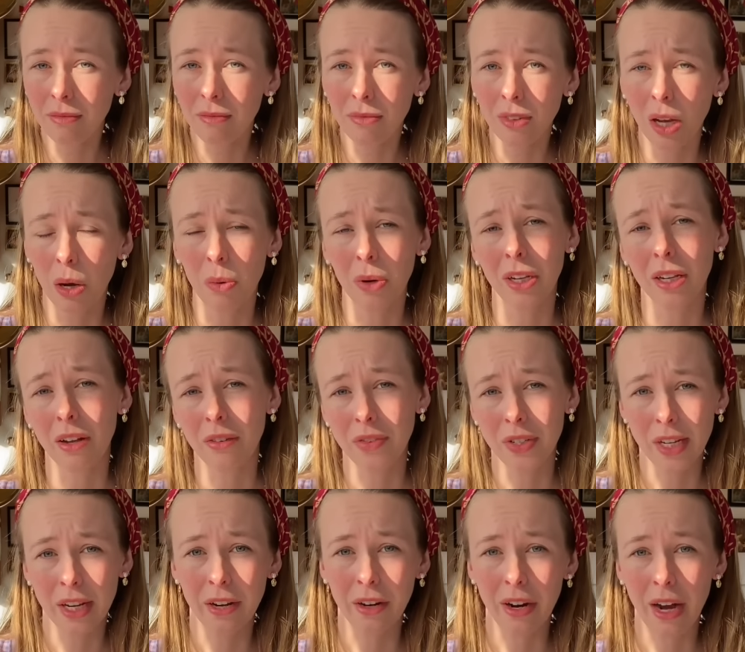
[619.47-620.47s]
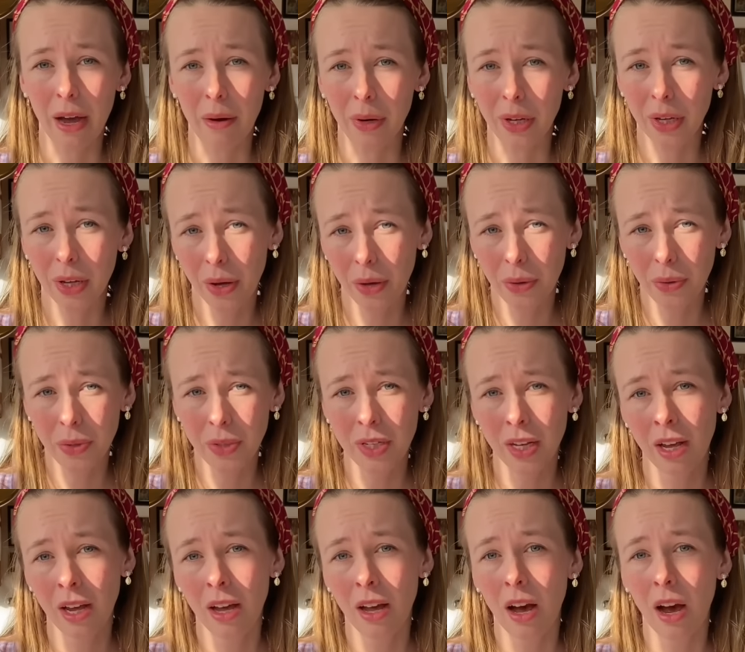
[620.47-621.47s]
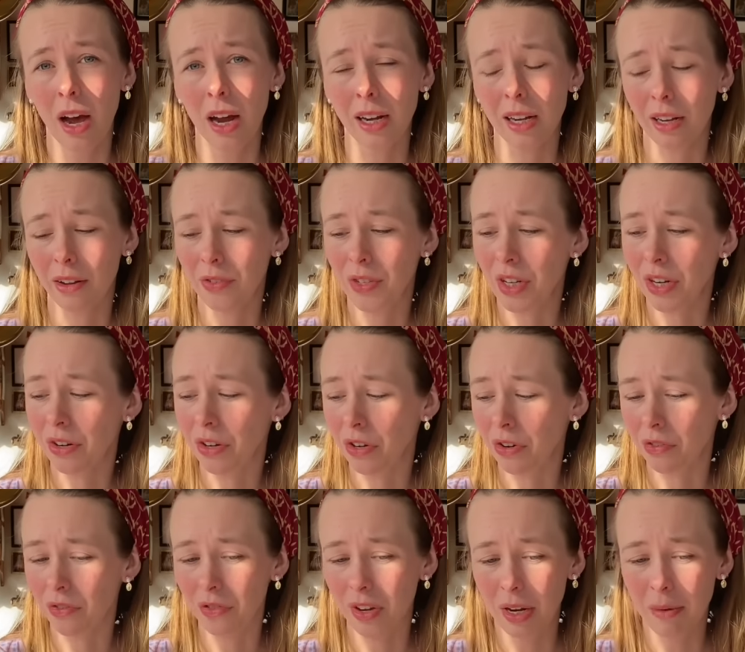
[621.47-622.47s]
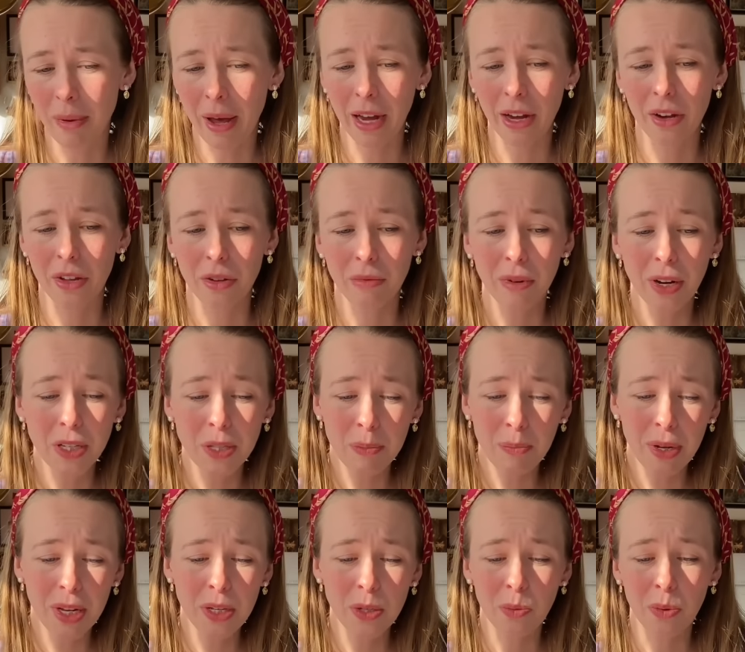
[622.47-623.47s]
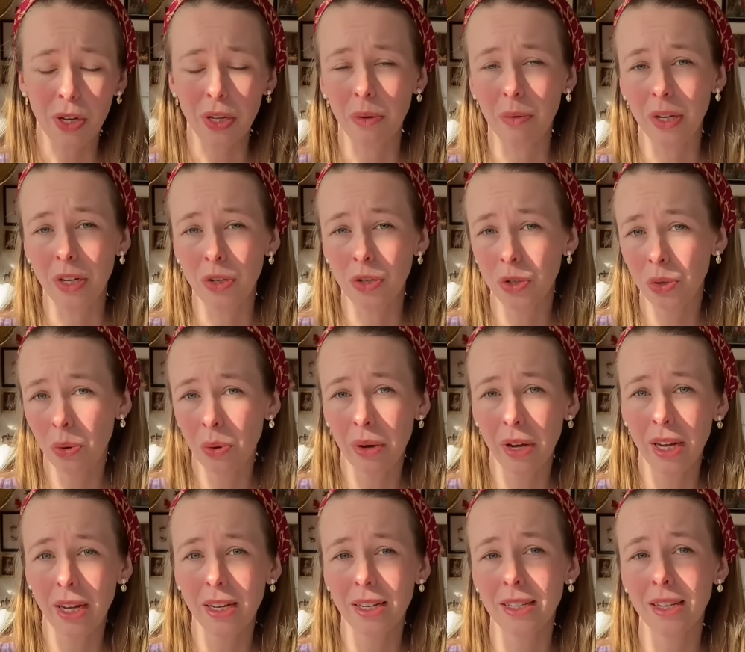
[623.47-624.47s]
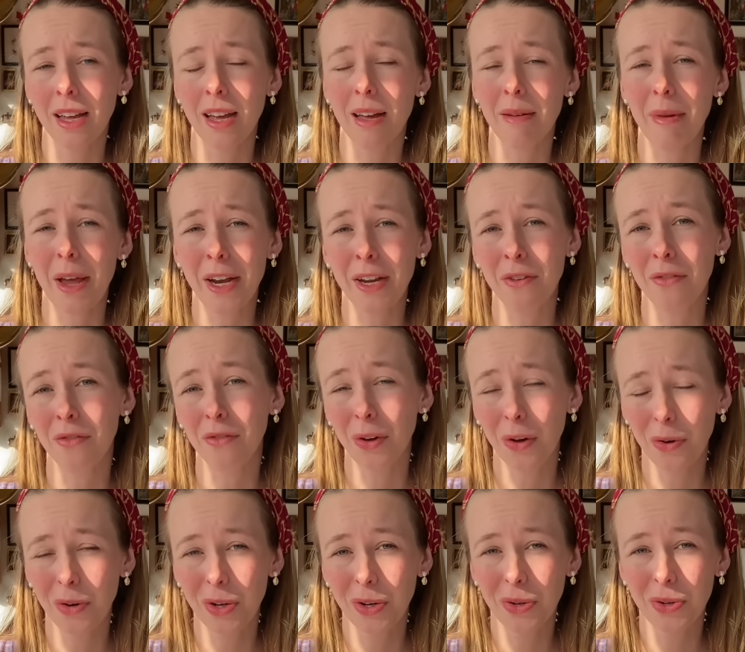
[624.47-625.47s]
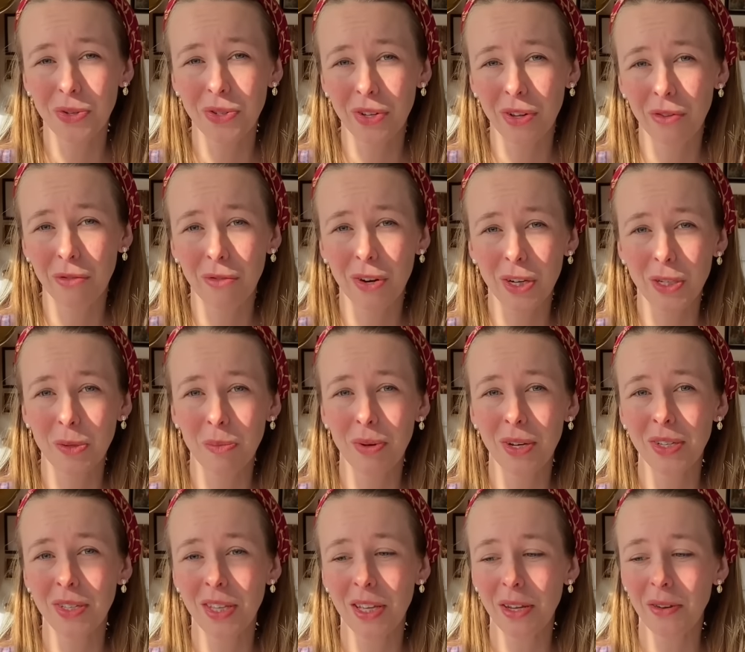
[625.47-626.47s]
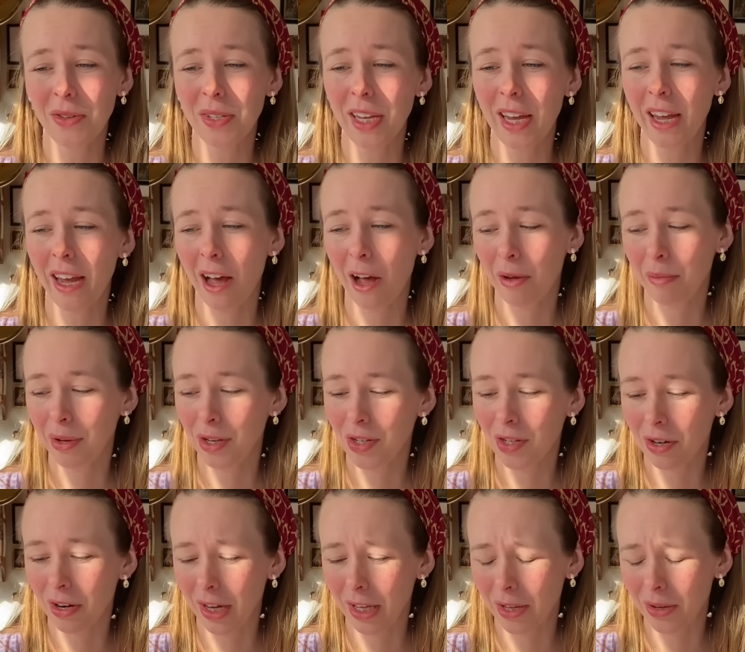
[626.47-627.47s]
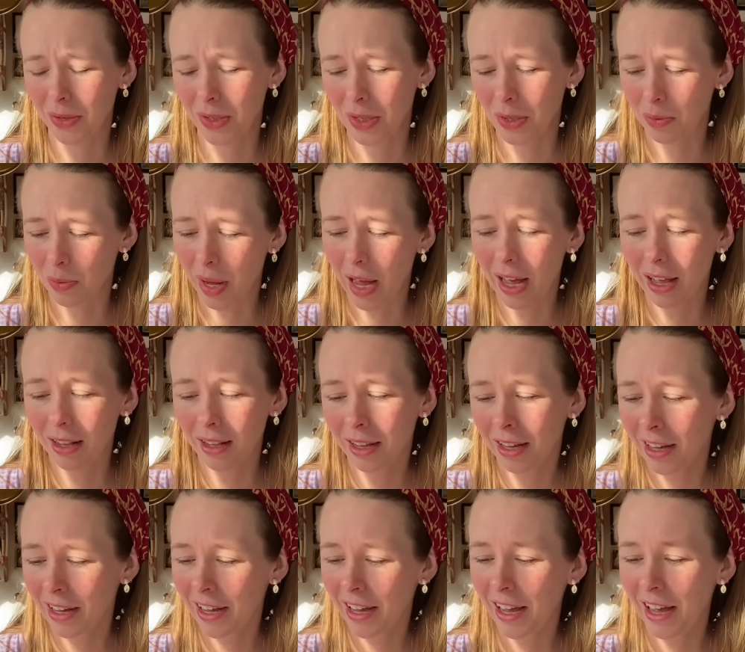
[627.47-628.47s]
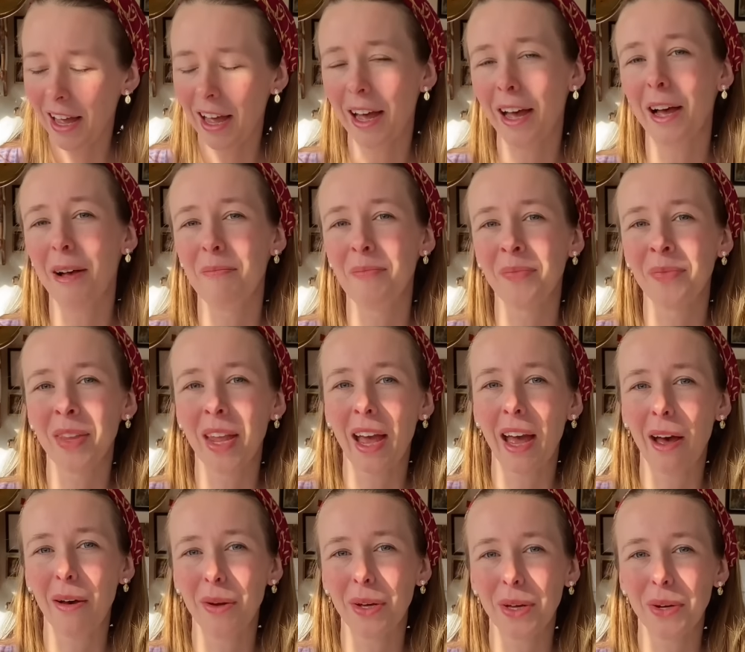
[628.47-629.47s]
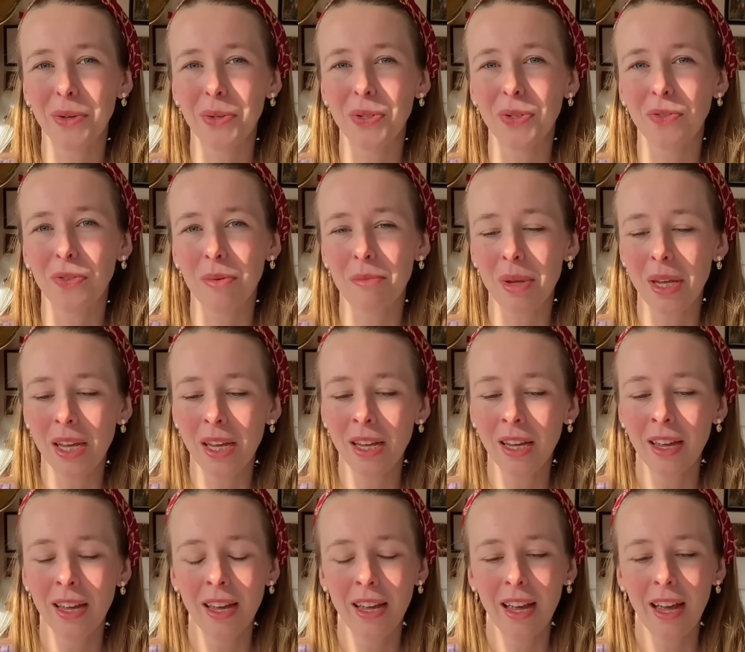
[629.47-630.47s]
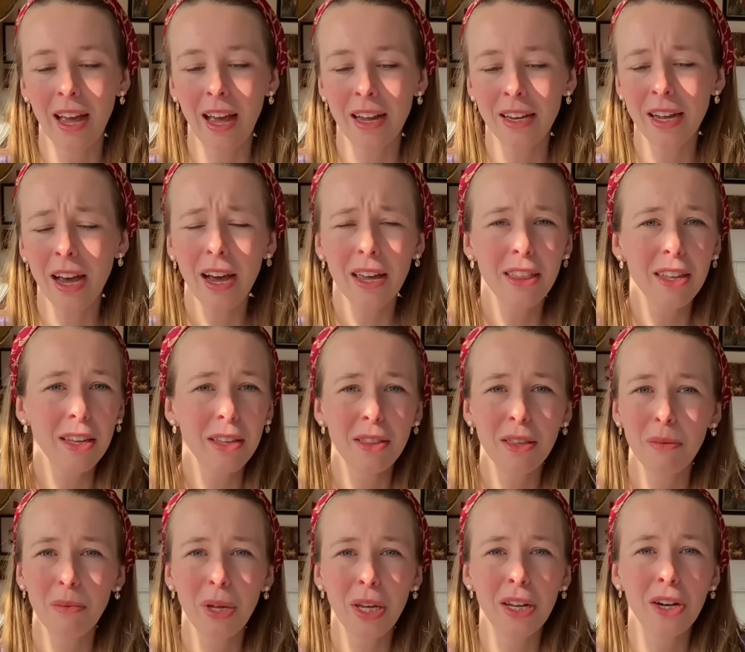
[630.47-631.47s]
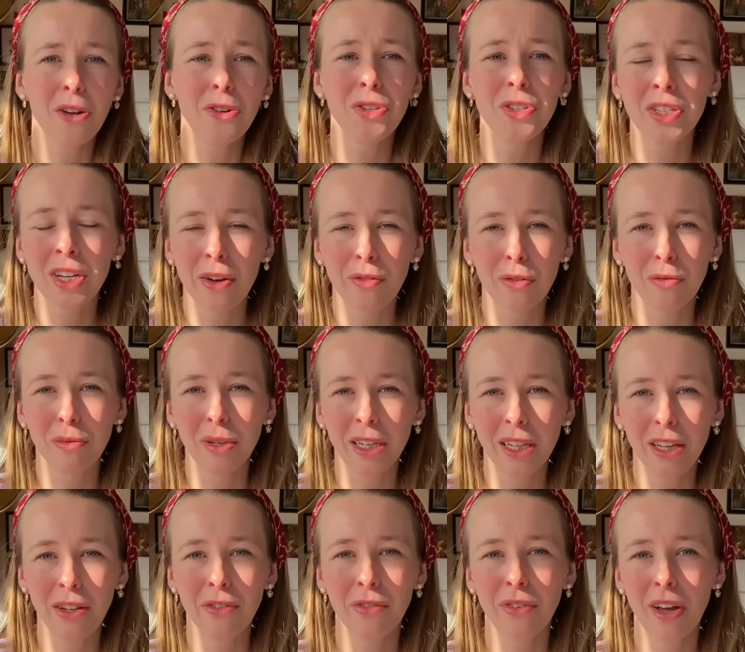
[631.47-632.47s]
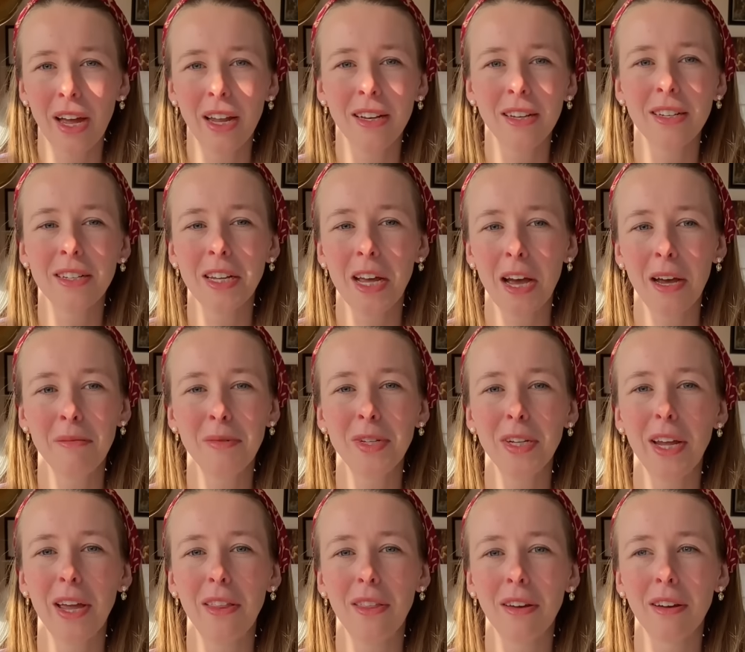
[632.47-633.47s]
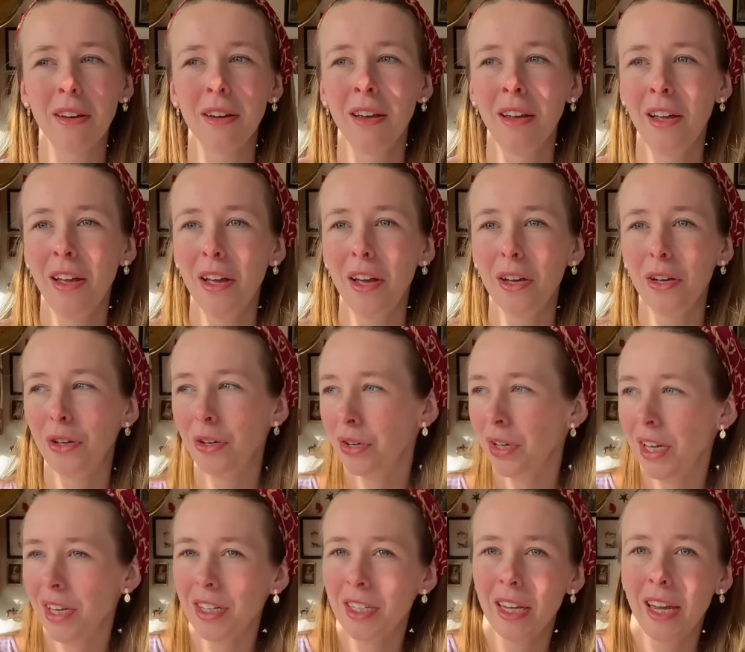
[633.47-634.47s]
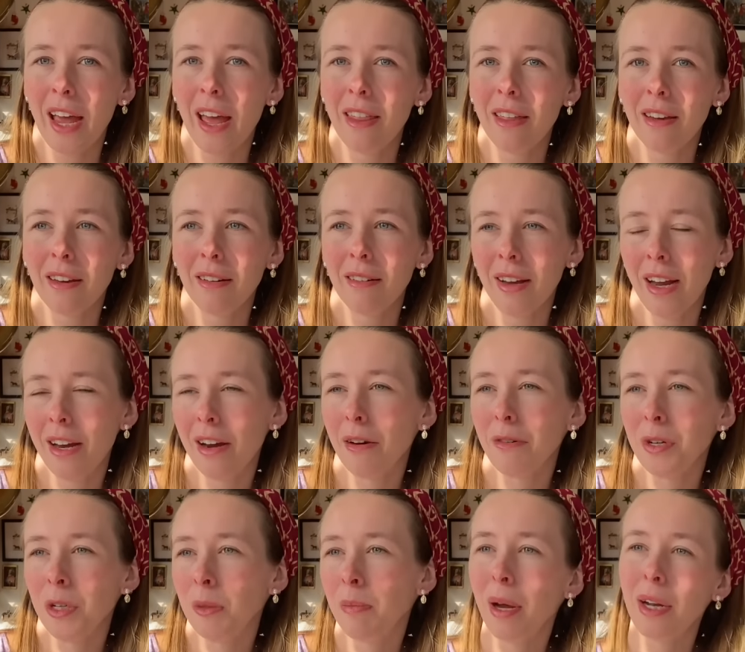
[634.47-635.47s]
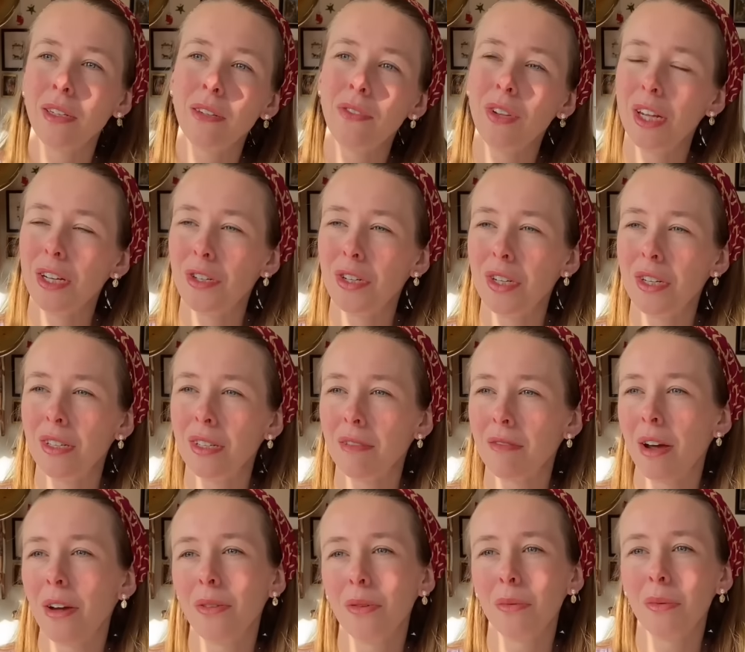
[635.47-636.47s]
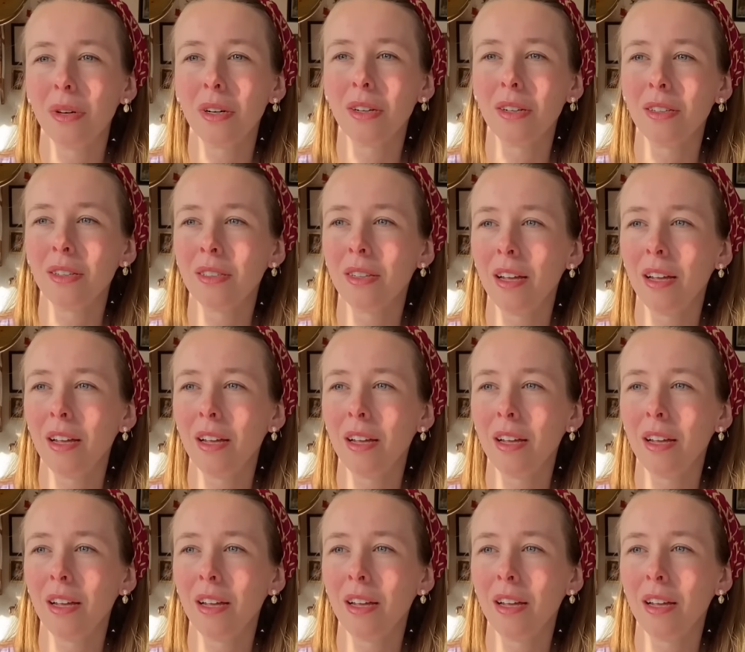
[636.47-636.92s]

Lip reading: I would love to hear how it goes. I'd love to hear your feedback on the recipes, what you enjoyed, any photos of recipes that you take. I'll be sharing those as well, how it goes for me. And yeah, I think that we can all just have a really fun time together, cooking together in our respective kitchens around the world,